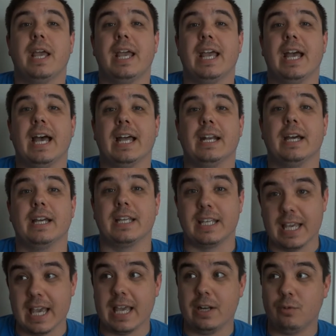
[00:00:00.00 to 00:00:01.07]
And
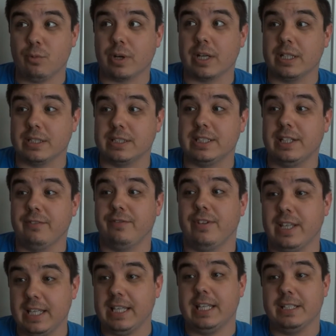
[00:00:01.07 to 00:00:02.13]
again, we're going to see if
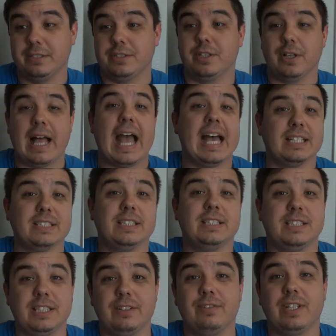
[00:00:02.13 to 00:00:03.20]
he still has it,
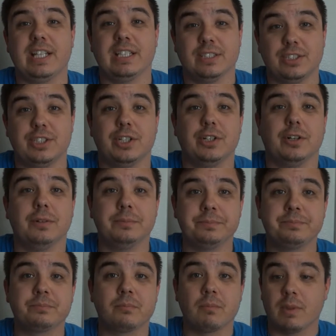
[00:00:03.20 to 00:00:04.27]
see if he can still
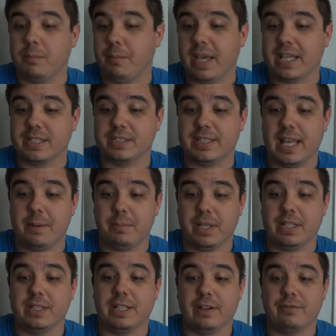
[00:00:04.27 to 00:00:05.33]
make a
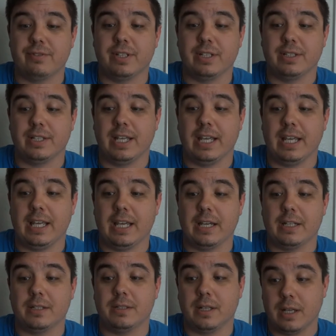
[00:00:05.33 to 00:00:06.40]
statement, definitely
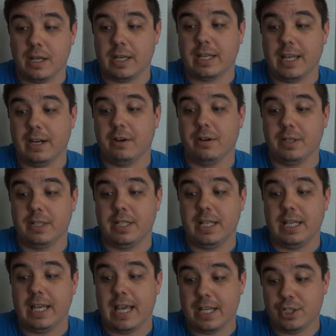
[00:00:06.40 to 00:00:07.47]

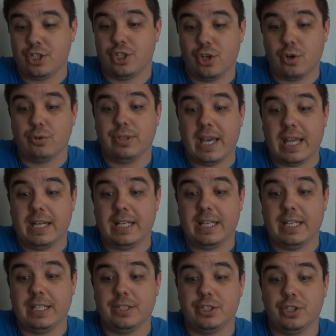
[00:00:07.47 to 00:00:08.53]
guarantee and show that
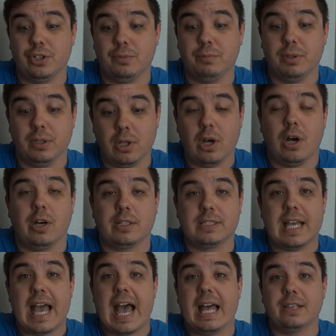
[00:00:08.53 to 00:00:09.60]
he still belongs
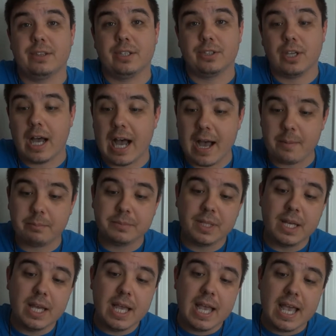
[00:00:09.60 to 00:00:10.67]
at the top.
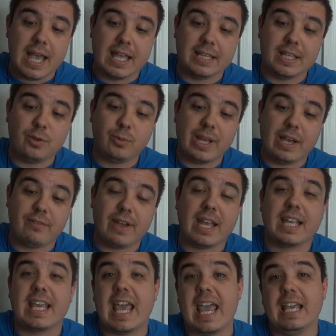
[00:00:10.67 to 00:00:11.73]
And then we have
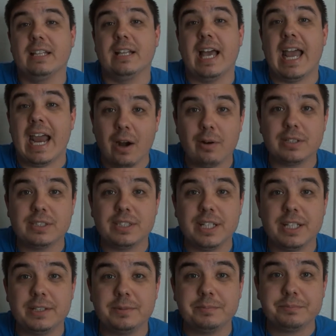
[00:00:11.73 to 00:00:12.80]
Kayla
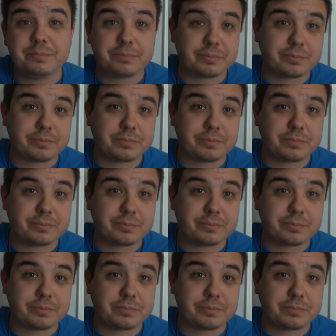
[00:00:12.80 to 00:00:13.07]
Harrison